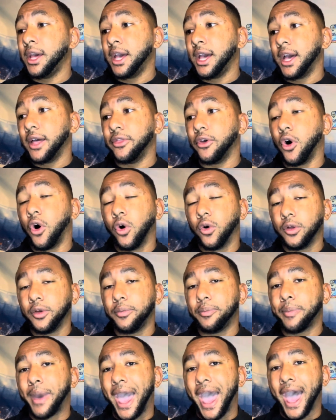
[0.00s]
The only
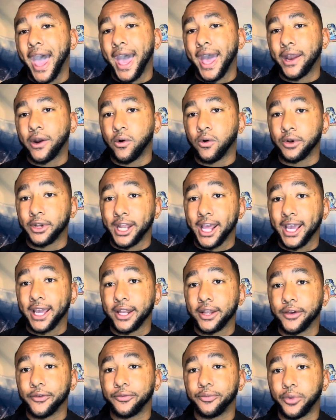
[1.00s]
bad or
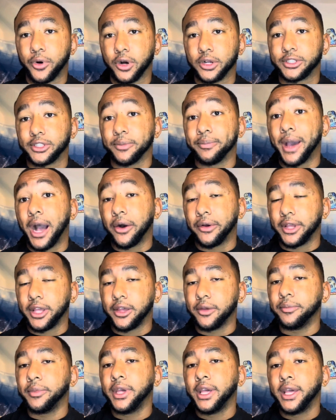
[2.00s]
negative parts about him